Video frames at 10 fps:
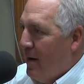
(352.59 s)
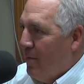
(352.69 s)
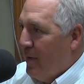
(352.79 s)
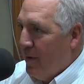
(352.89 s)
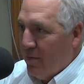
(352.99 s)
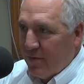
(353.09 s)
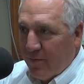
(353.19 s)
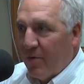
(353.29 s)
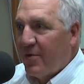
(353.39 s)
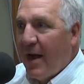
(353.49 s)
when there was the
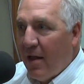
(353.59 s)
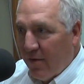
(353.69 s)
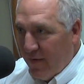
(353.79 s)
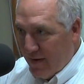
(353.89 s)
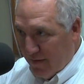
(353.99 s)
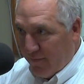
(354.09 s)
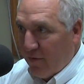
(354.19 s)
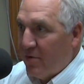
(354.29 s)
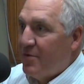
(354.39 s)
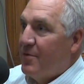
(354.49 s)
first caliphate, the
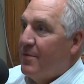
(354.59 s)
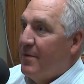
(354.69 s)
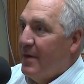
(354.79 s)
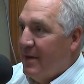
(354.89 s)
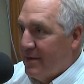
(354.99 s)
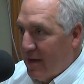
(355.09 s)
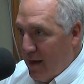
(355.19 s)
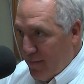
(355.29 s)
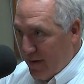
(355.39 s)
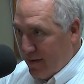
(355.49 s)
first
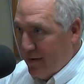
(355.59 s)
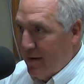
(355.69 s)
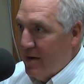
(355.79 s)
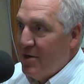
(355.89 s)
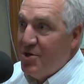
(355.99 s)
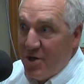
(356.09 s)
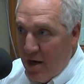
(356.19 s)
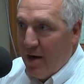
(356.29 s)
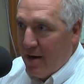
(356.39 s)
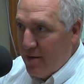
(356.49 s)
Islamic
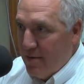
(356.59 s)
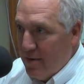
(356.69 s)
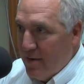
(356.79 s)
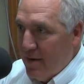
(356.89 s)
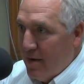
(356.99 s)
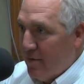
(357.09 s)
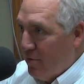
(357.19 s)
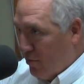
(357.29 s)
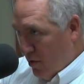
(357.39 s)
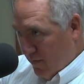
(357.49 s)
jihad
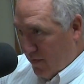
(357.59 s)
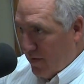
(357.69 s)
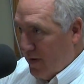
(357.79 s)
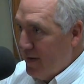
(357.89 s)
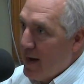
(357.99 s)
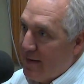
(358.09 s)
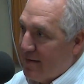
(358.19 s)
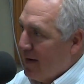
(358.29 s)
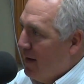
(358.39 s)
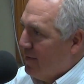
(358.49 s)
took over, and
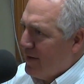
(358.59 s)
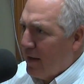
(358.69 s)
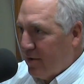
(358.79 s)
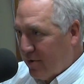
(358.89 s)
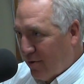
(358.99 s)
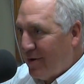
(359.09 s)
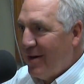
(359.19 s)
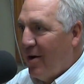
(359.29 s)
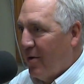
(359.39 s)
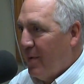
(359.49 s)
that's south of
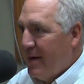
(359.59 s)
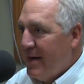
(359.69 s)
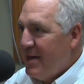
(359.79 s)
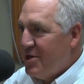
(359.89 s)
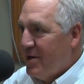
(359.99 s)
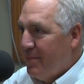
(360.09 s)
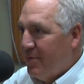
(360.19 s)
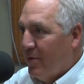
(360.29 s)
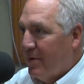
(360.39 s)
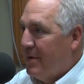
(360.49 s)
Turkey all the way to Egypt.
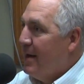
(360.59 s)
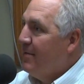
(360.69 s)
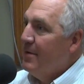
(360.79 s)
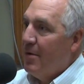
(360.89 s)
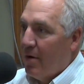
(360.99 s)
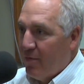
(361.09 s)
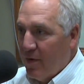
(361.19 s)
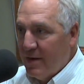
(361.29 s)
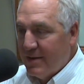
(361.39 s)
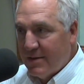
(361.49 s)
So it takes into our
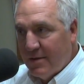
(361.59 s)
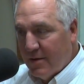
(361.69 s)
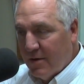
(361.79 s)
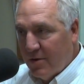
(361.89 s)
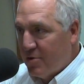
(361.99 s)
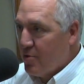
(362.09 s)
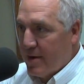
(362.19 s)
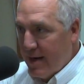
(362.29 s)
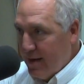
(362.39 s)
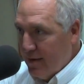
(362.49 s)
friends, the
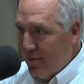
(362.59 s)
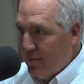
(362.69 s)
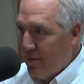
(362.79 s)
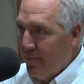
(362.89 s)
Jordanians.